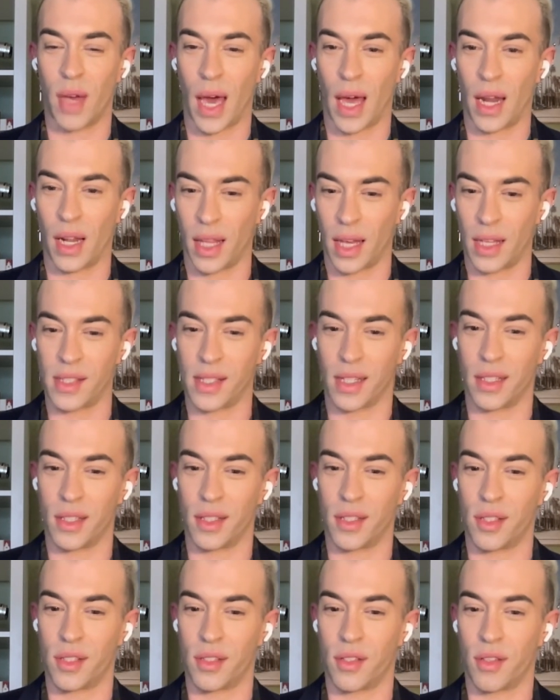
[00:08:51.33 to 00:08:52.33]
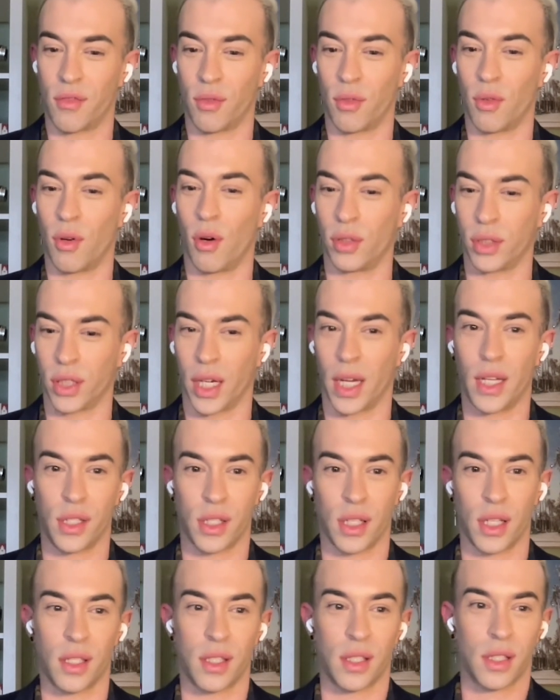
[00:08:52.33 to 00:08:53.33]
adolescence through older
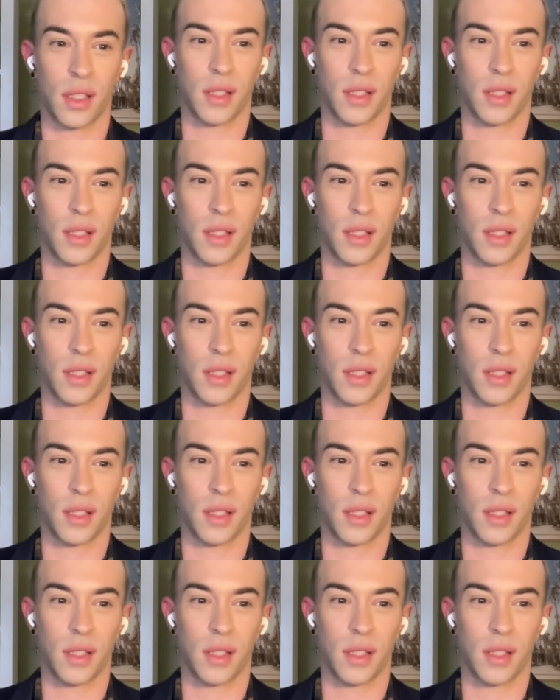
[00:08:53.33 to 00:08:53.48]
ages?